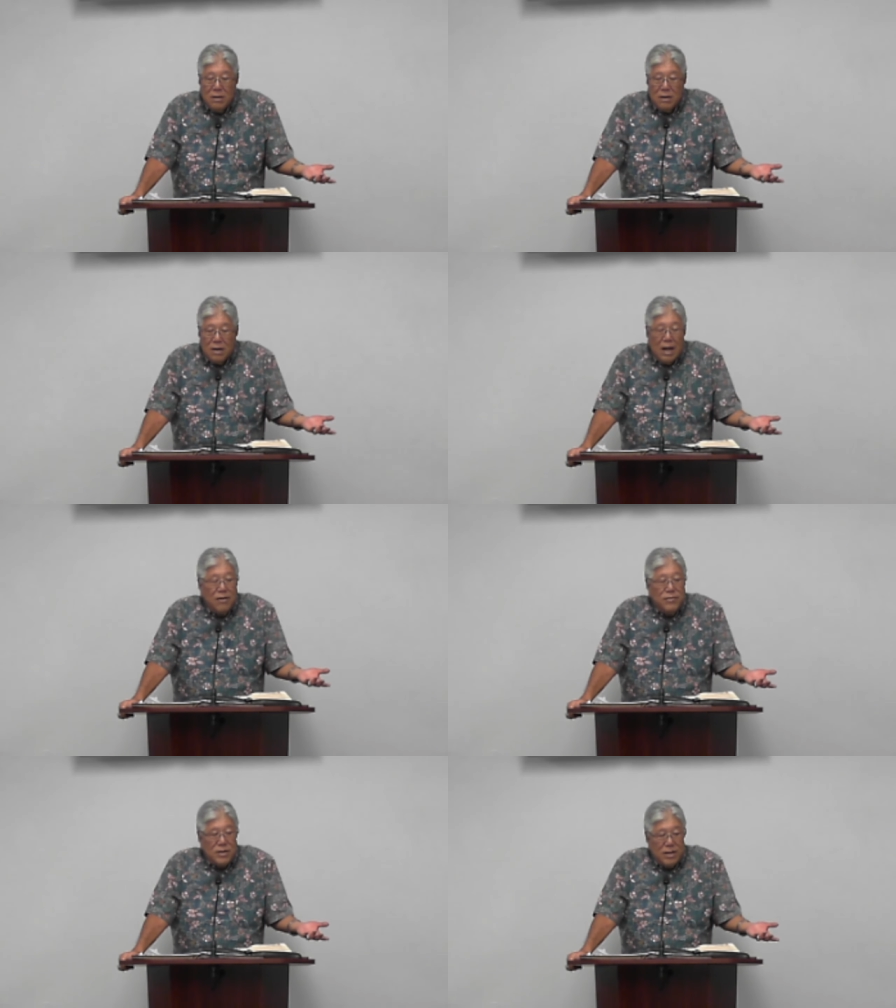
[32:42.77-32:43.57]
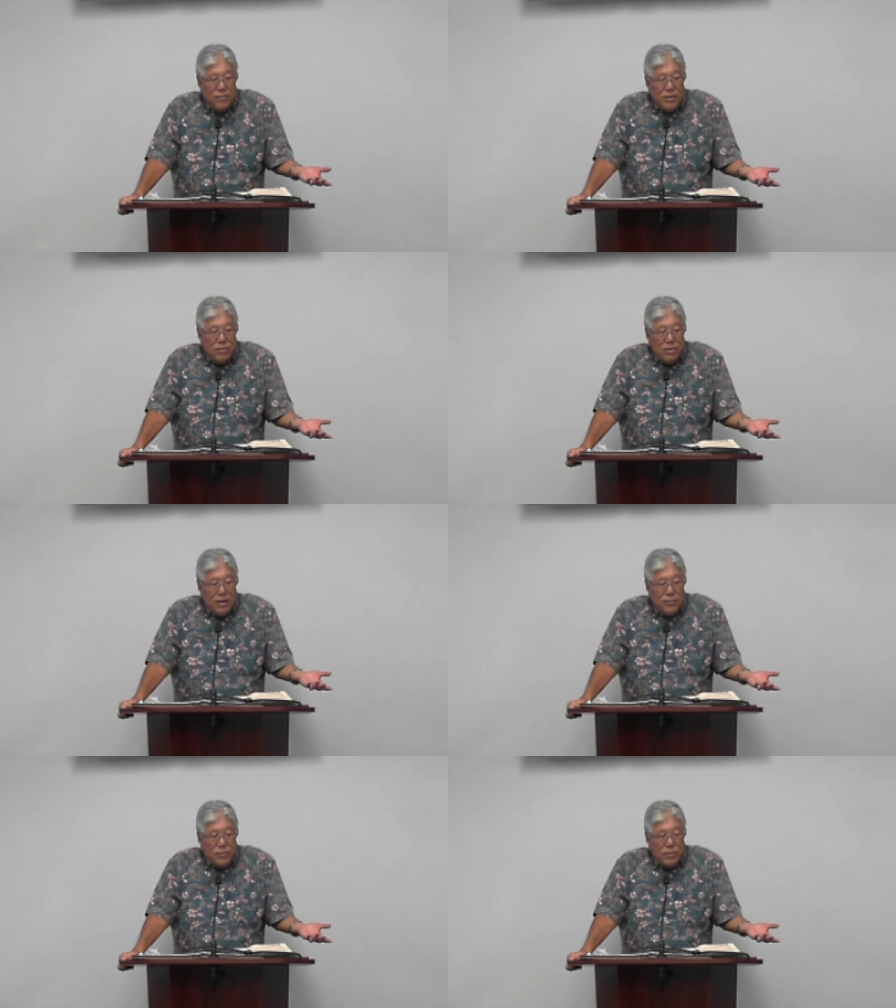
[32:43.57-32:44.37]
uh, haven't given their
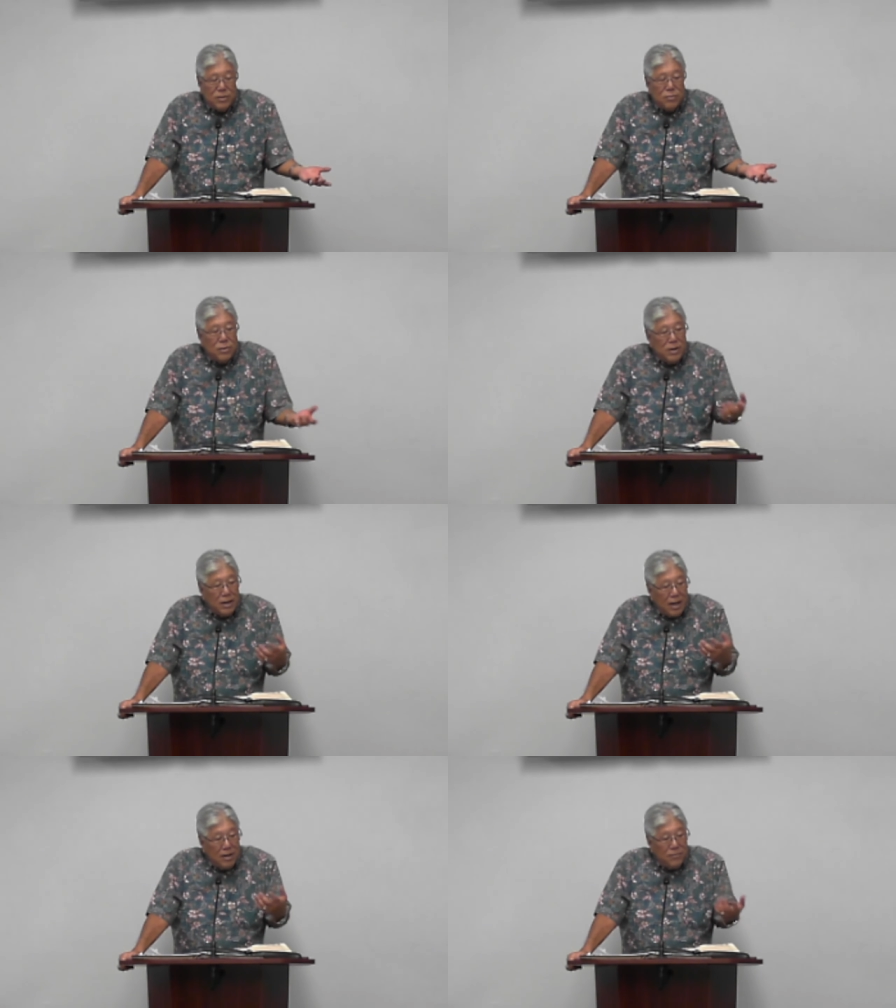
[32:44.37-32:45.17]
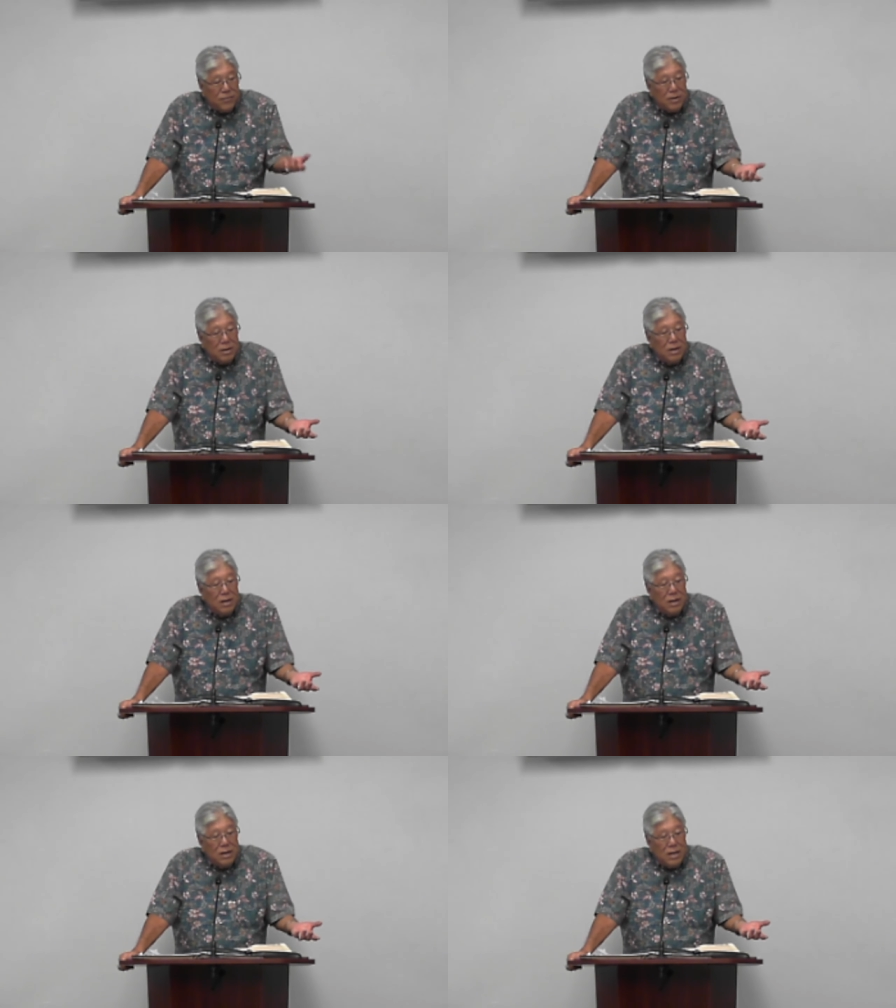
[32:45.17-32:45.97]
life to the Lord and have uh,
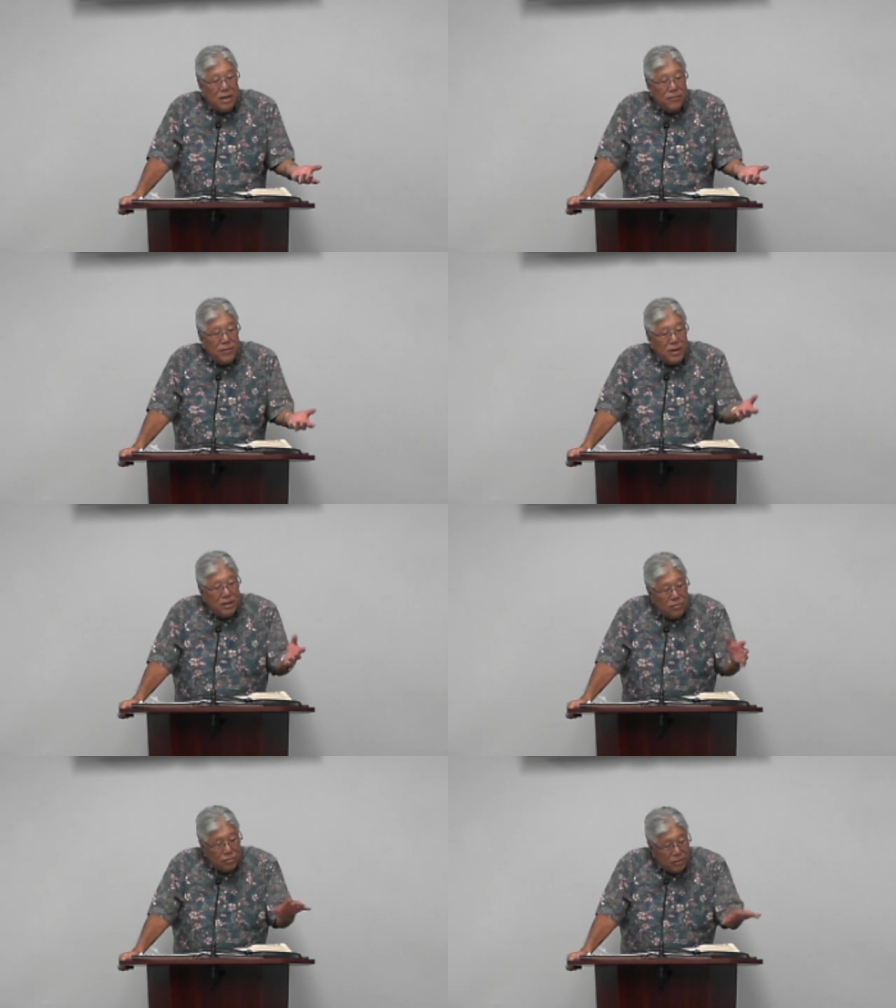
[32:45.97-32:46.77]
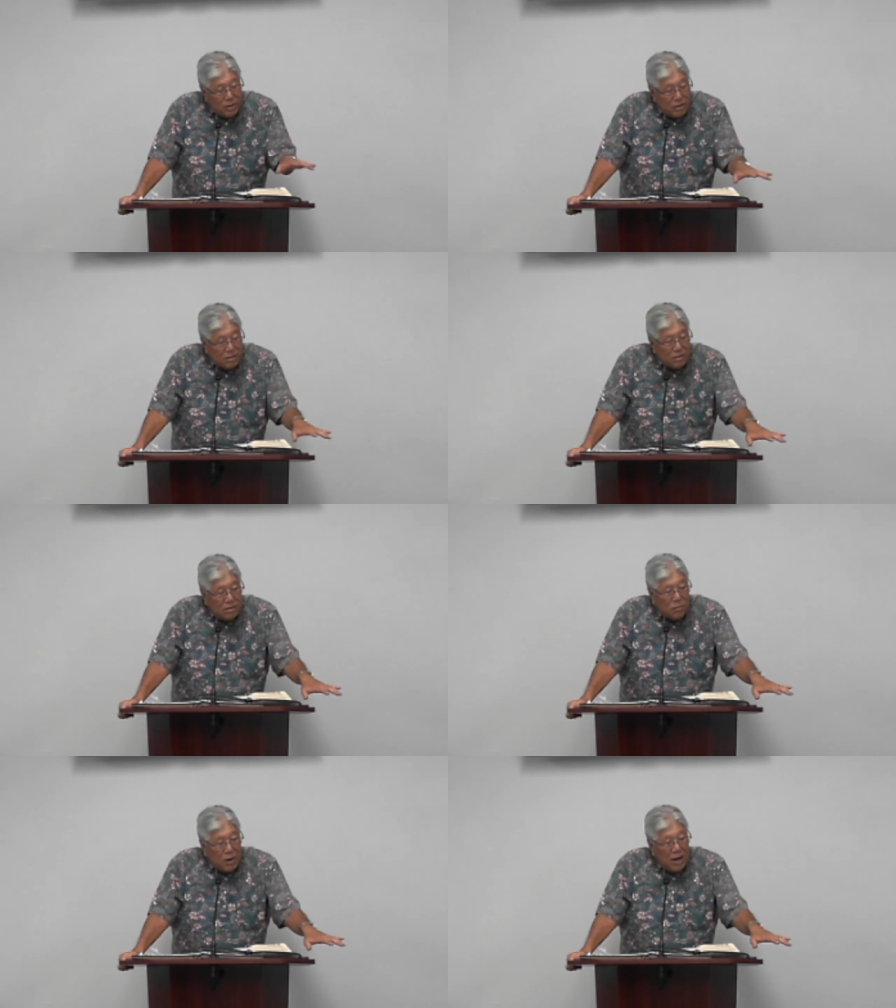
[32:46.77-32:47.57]
given in to the, the
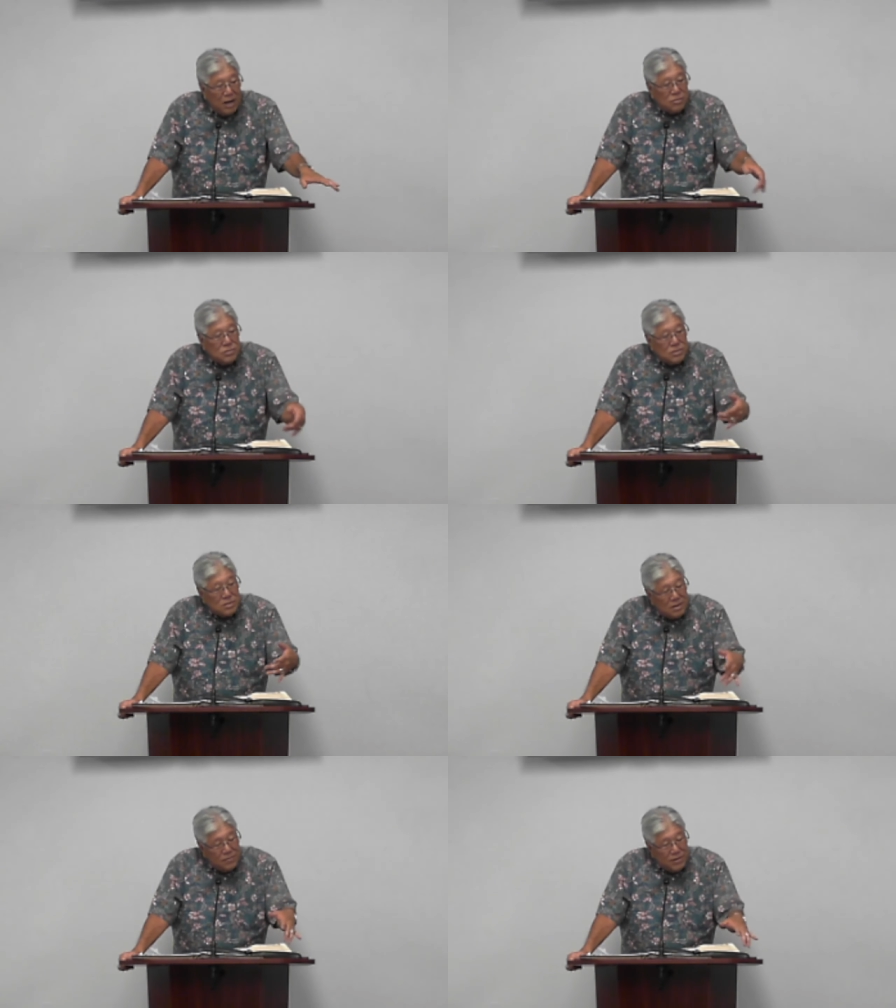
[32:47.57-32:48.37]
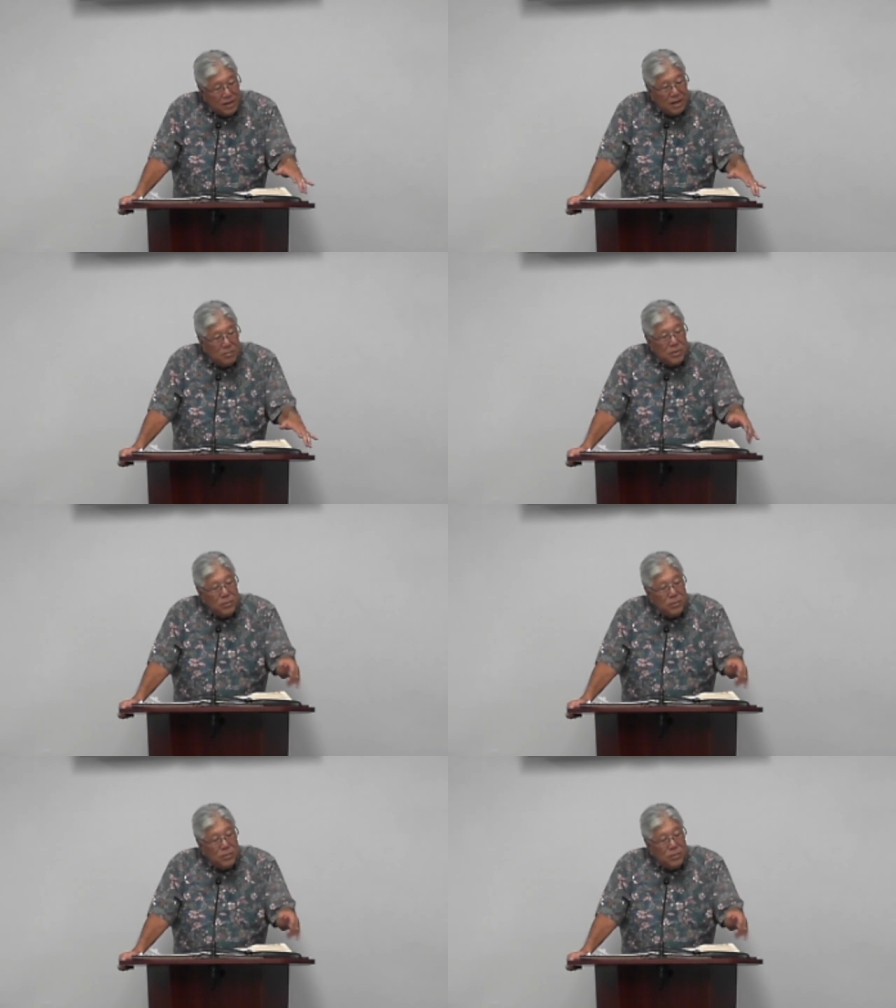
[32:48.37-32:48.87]
wiles of the enemy.